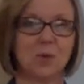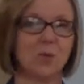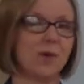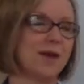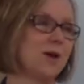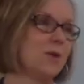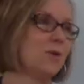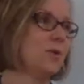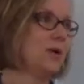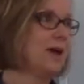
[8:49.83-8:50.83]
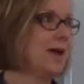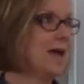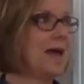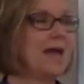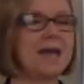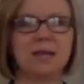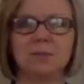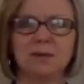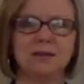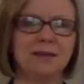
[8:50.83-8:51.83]
Well,
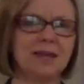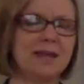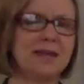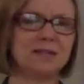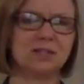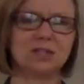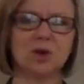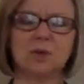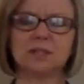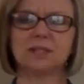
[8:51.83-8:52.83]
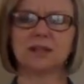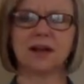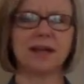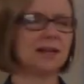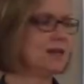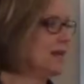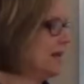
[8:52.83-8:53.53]
Haman, he is so excited.